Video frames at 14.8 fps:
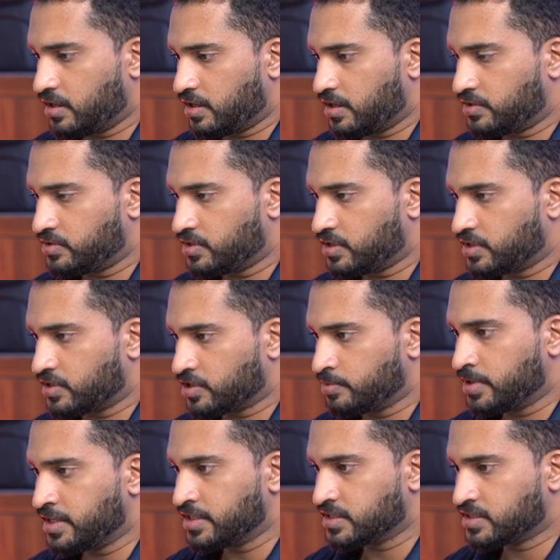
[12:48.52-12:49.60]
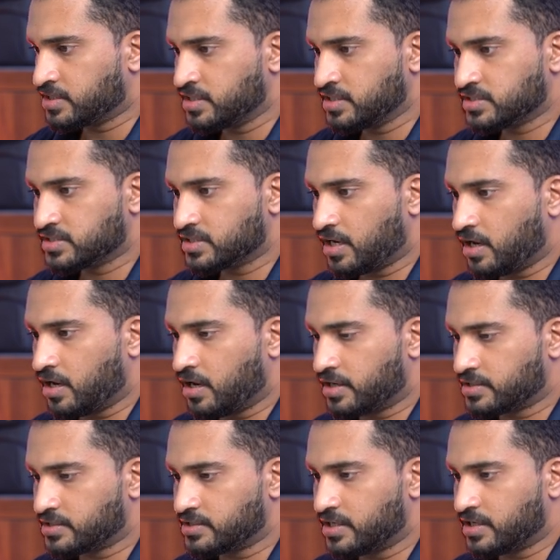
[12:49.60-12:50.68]
And the remaining things are
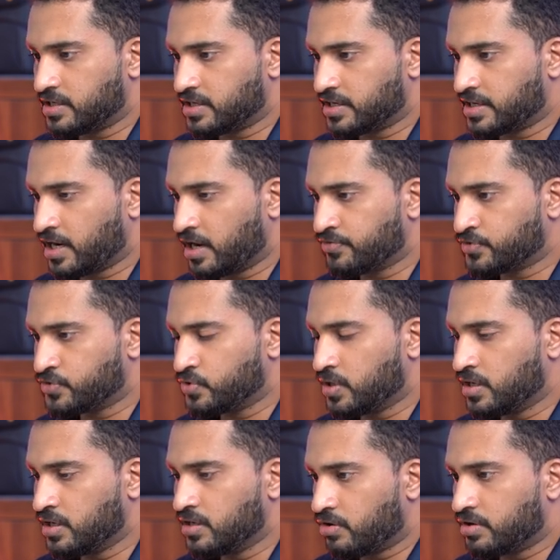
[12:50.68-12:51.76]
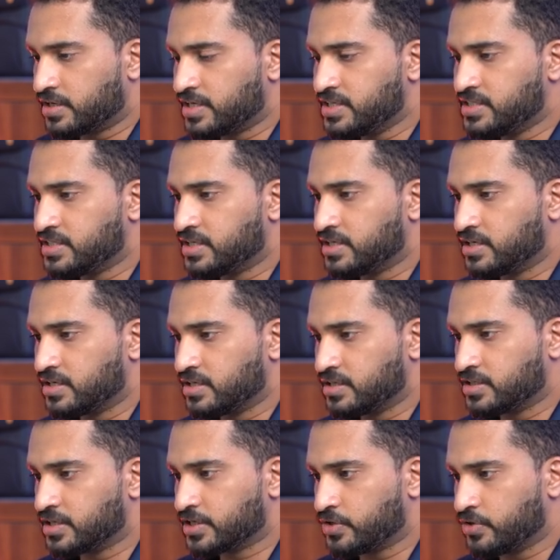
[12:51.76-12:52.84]
the GraphQL content,
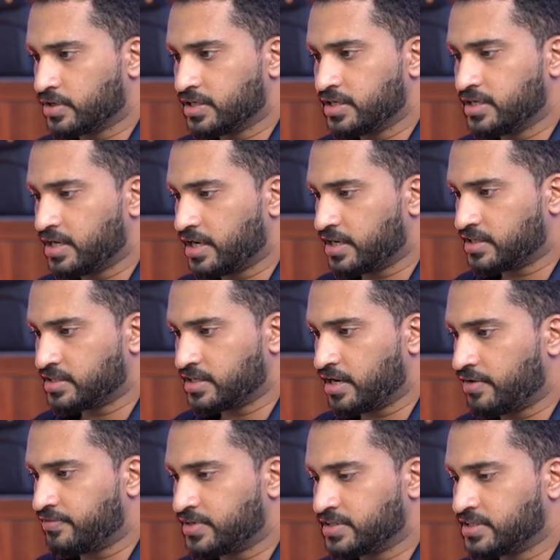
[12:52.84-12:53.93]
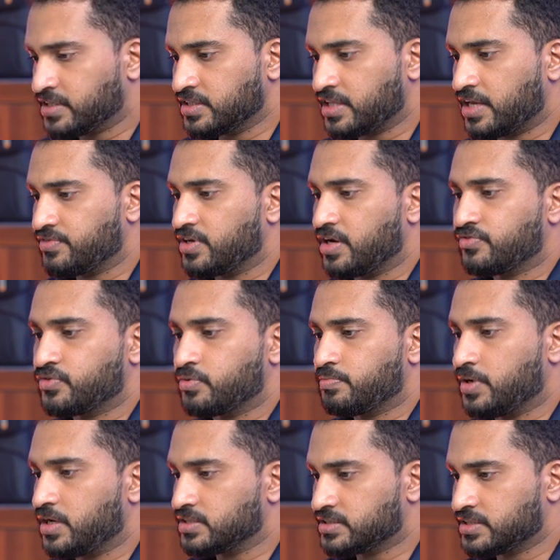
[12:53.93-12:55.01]
the query, and everything that we have to
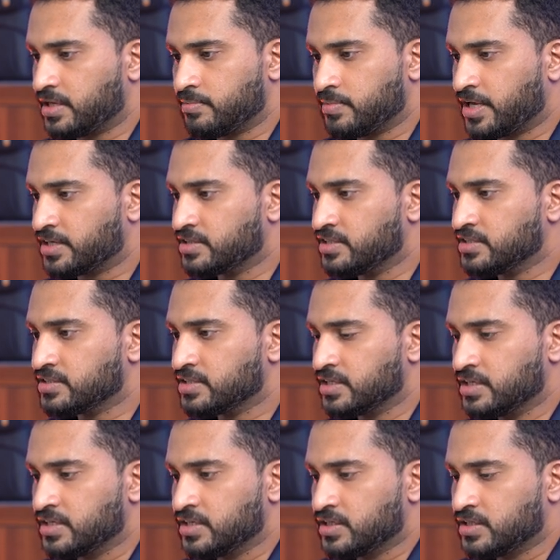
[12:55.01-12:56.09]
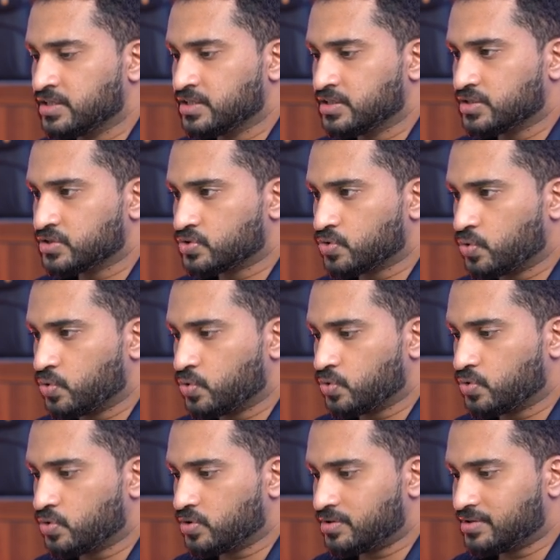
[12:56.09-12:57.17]
pass same like this. So
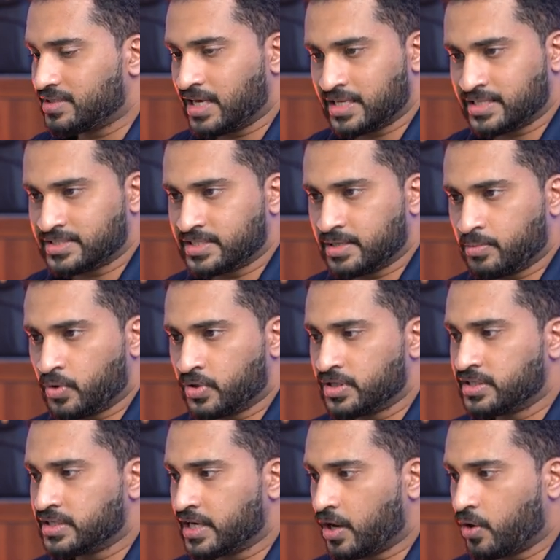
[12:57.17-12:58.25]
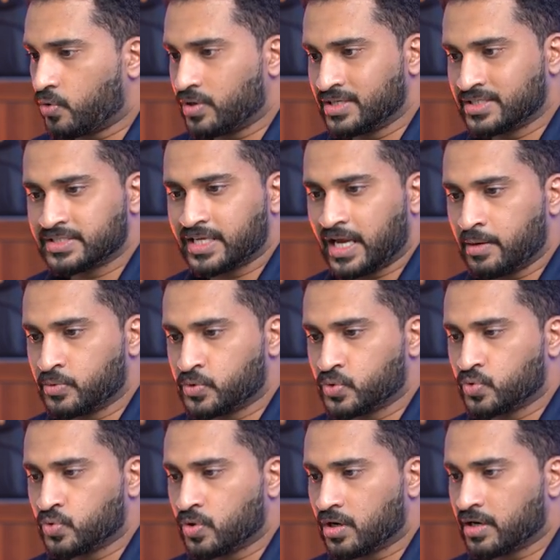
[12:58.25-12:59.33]
that's about it. Now it's time
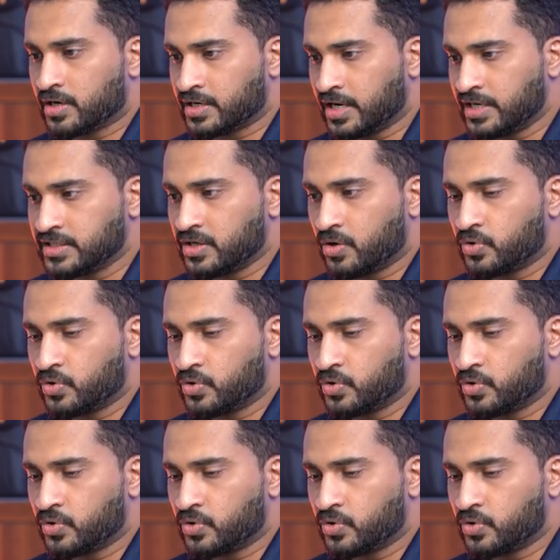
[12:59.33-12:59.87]
to run the